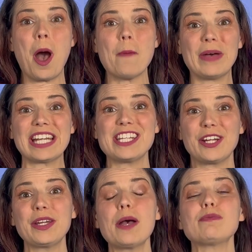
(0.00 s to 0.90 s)

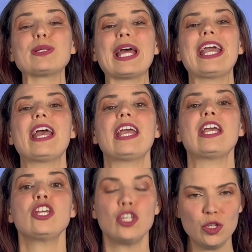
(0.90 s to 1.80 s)
Bacteria play a
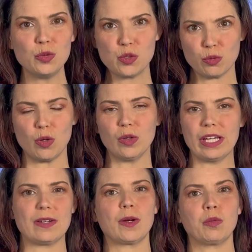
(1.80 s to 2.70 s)
huge role in
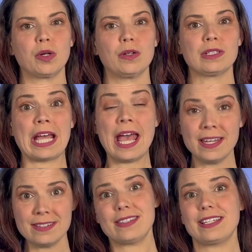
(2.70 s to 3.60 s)
our world, and
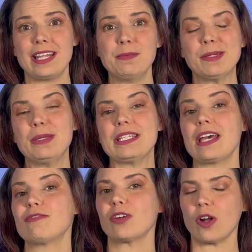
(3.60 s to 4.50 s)
the same can be said
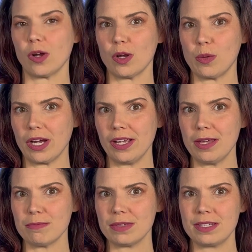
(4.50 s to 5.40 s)
for our
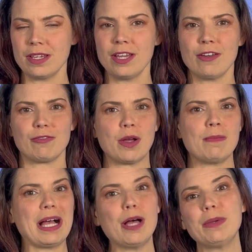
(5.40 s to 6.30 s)
aquariums. From
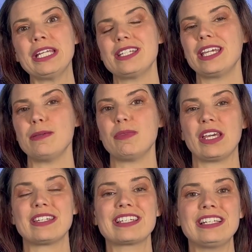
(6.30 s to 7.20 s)
helping to keep
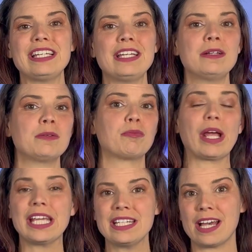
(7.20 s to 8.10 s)
things clean,
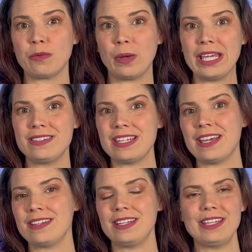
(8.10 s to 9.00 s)
breaking down waste,
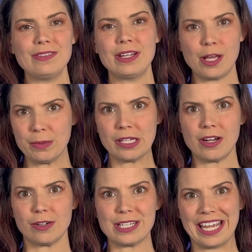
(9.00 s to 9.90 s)
and even helping
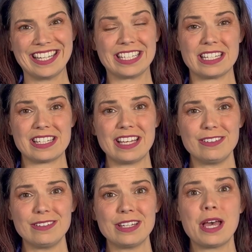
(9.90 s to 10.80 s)
our tanks get
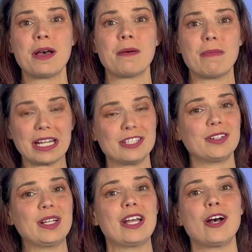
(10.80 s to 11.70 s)
cycled,
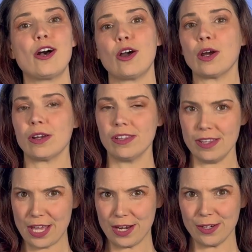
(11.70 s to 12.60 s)
bacteria are there.